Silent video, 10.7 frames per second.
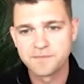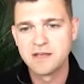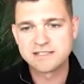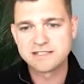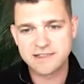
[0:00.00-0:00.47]

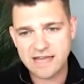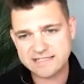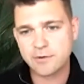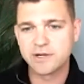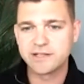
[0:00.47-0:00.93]
So that's
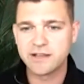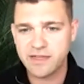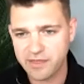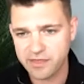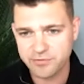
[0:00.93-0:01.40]
how I did
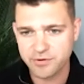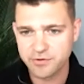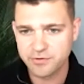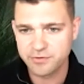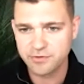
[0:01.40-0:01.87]
that
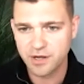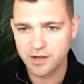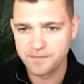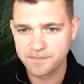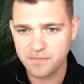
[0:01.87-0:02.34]
through
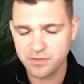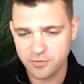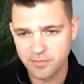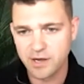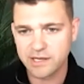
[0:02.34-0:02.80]

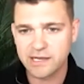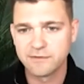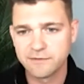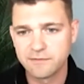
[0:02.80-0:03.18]
my kind of